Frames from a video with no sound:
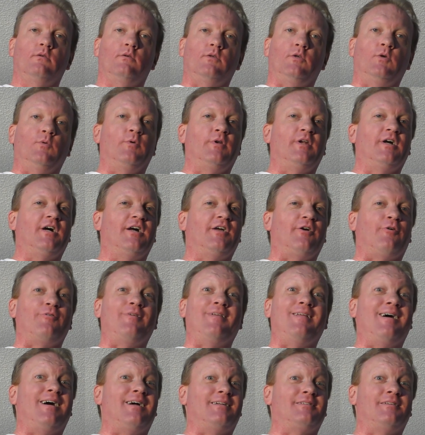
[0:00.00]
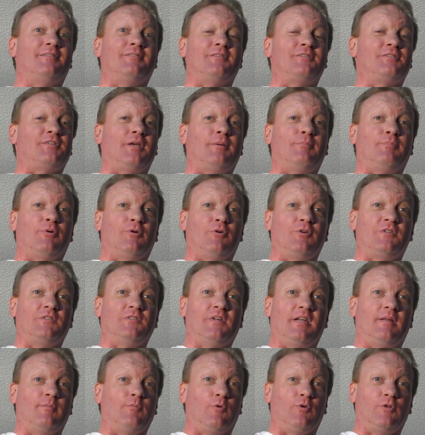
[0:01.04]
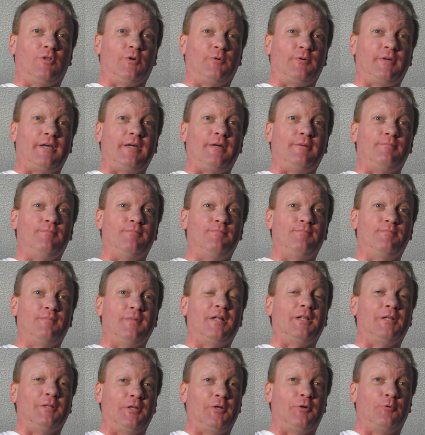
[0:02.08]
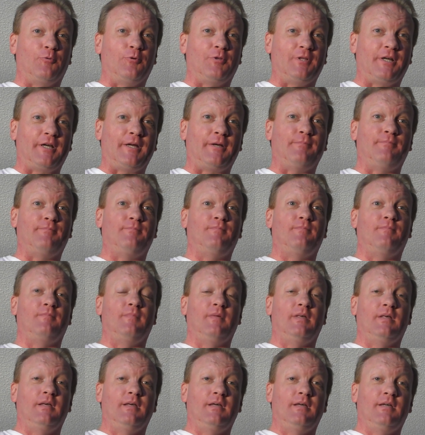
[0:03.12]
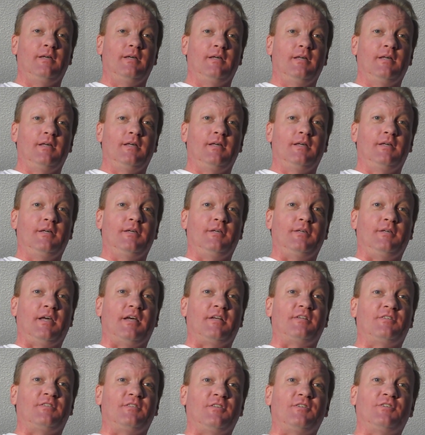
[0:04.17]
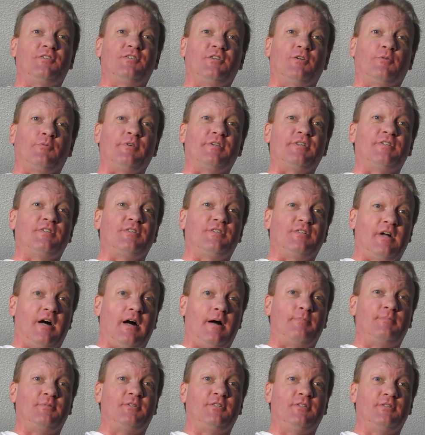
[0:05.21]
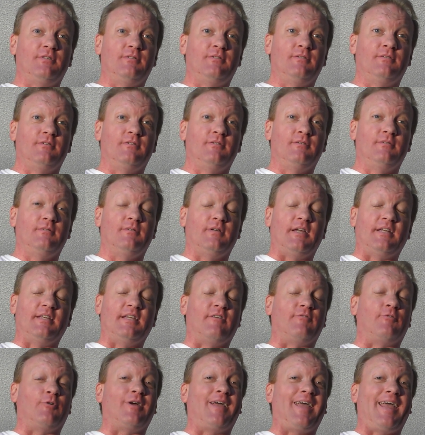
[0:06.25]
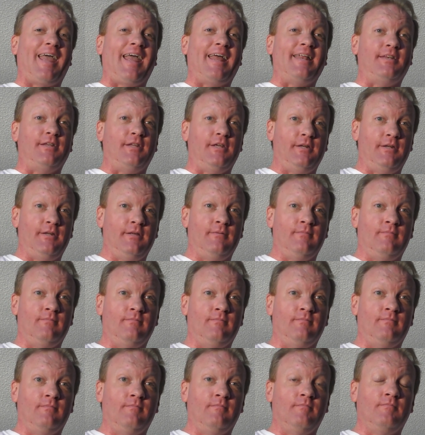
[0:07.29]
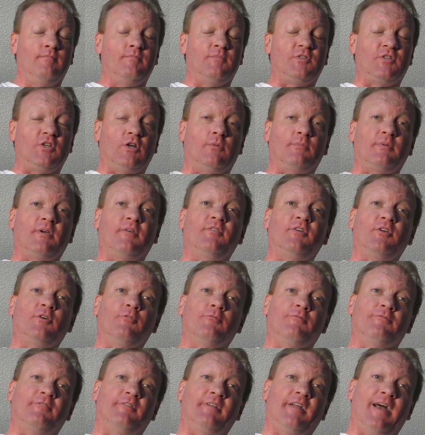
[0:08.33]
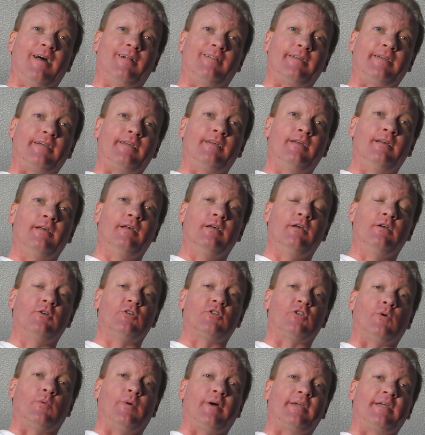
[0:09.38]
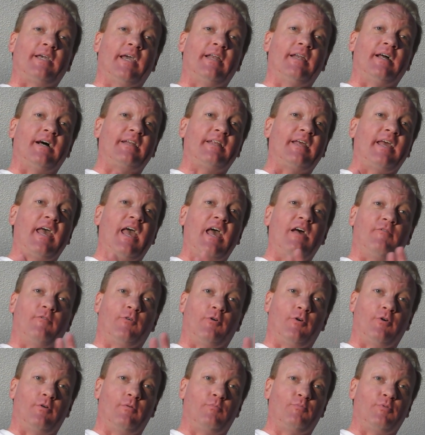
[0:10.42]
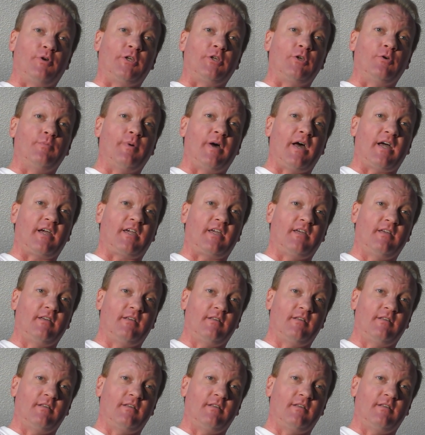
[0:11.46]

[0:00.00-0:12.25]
You and I are not the same person anymore, Loki. Literally. Yes, this series stopped. It never ended. So I'm giving you a finale, so I cannot ever bring you back.